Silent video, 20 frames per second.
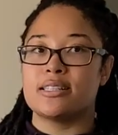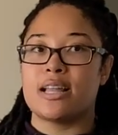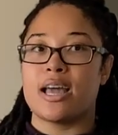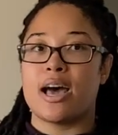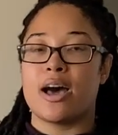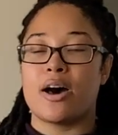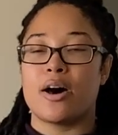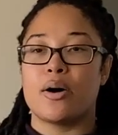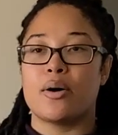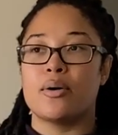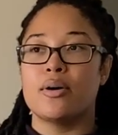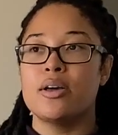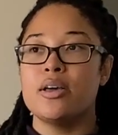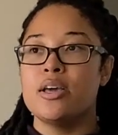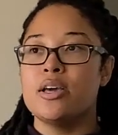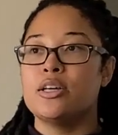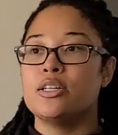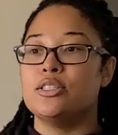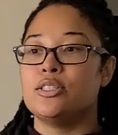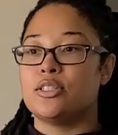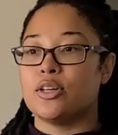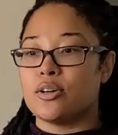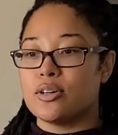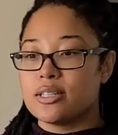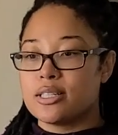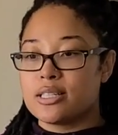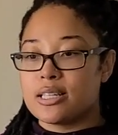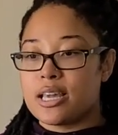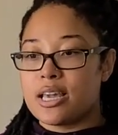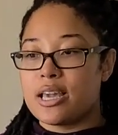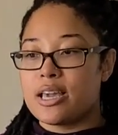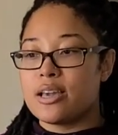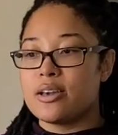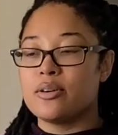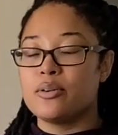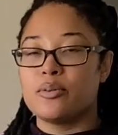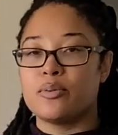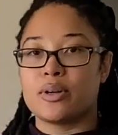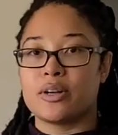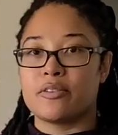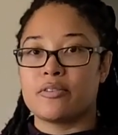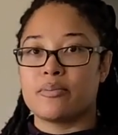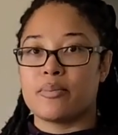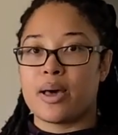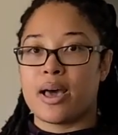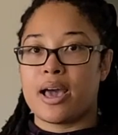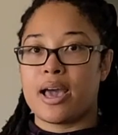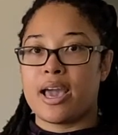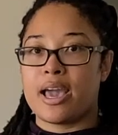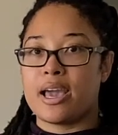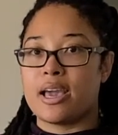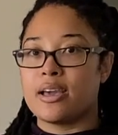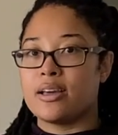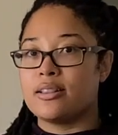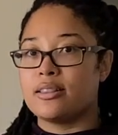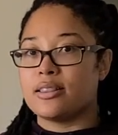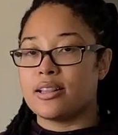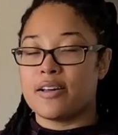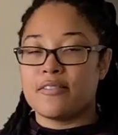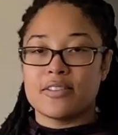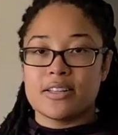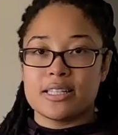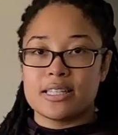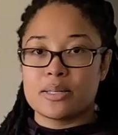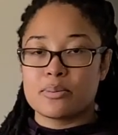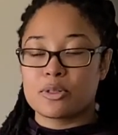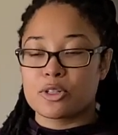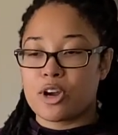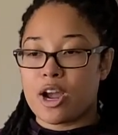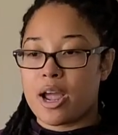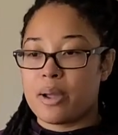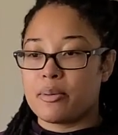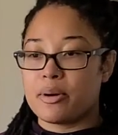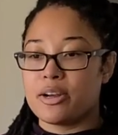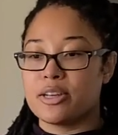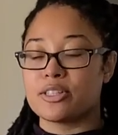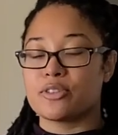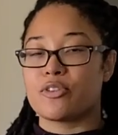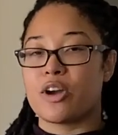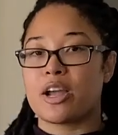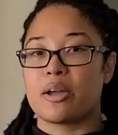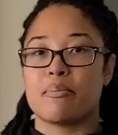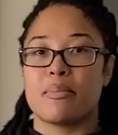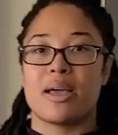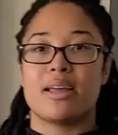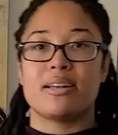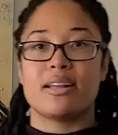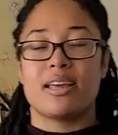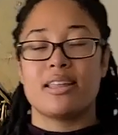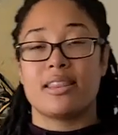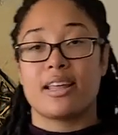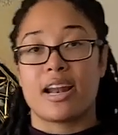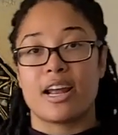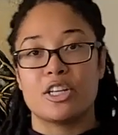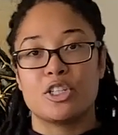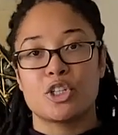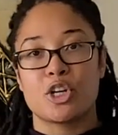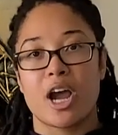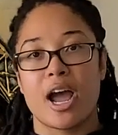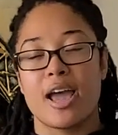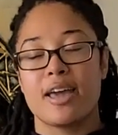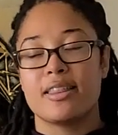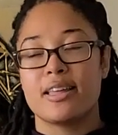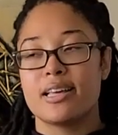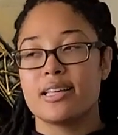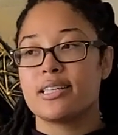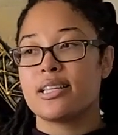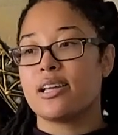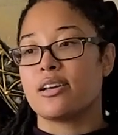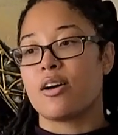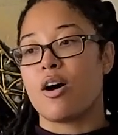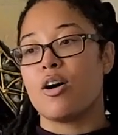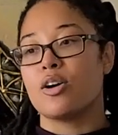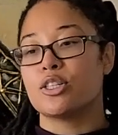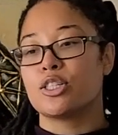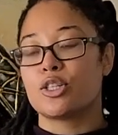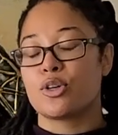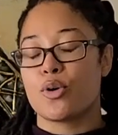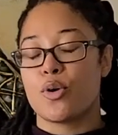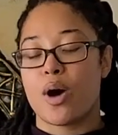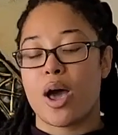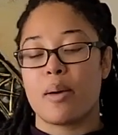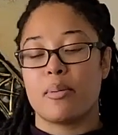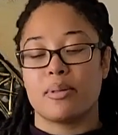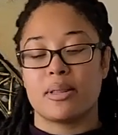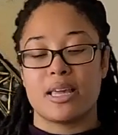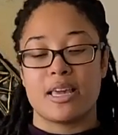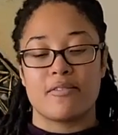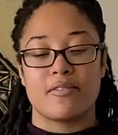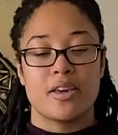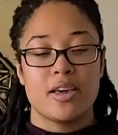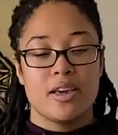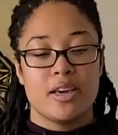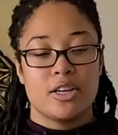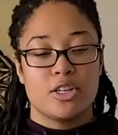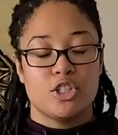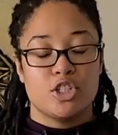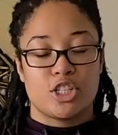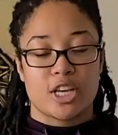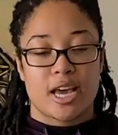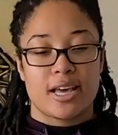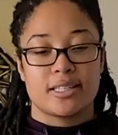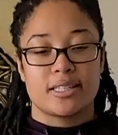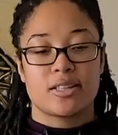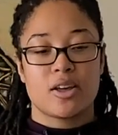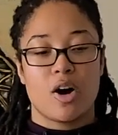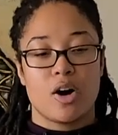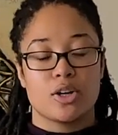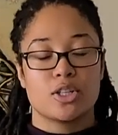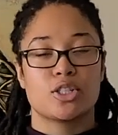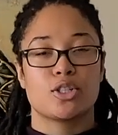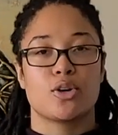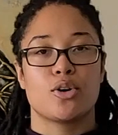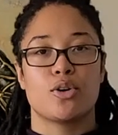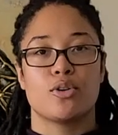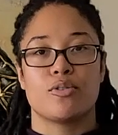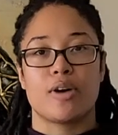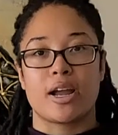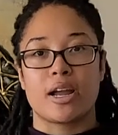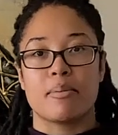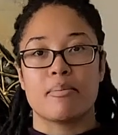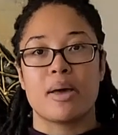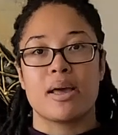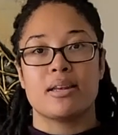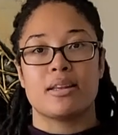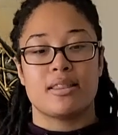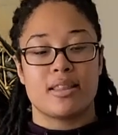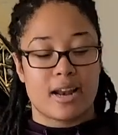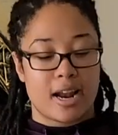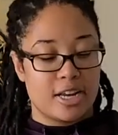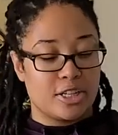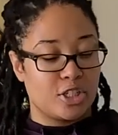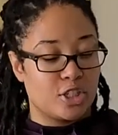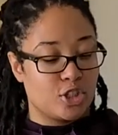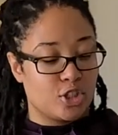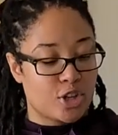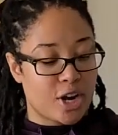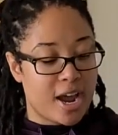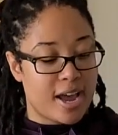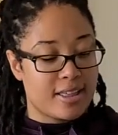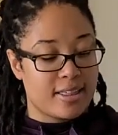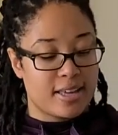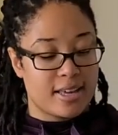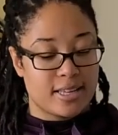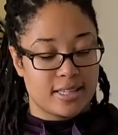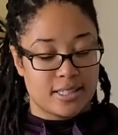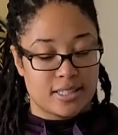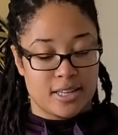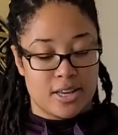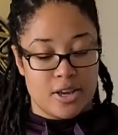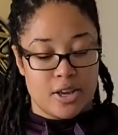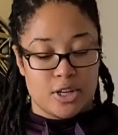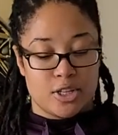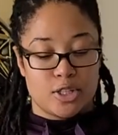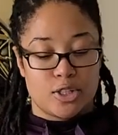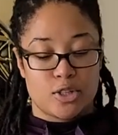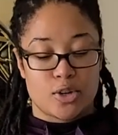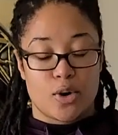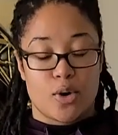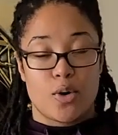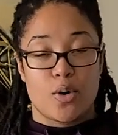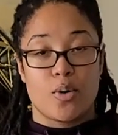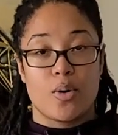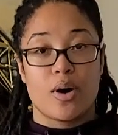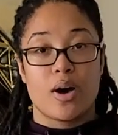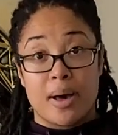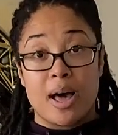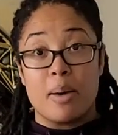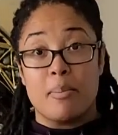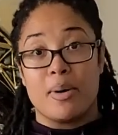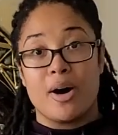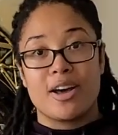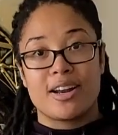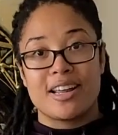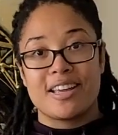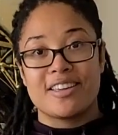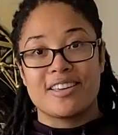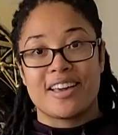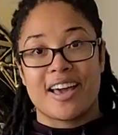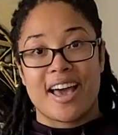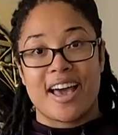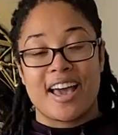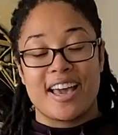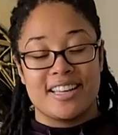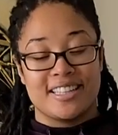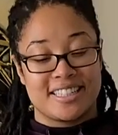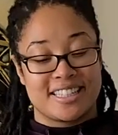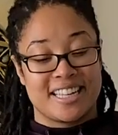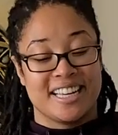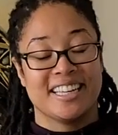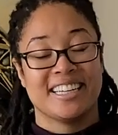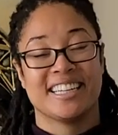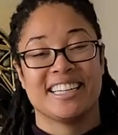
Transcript: Now, Dulcie, one of my lovely subscribers, recommended that I try this, and also I believe Jess also recommended that I should try this. So I bought it, you guys.